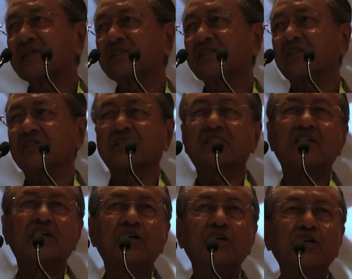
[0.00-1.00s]

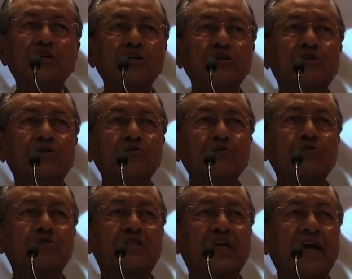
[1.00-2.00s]
searches.
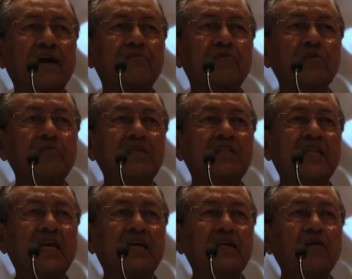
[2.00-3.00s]
Shoes have to
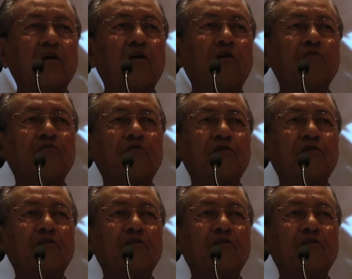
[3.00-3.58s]
be taken off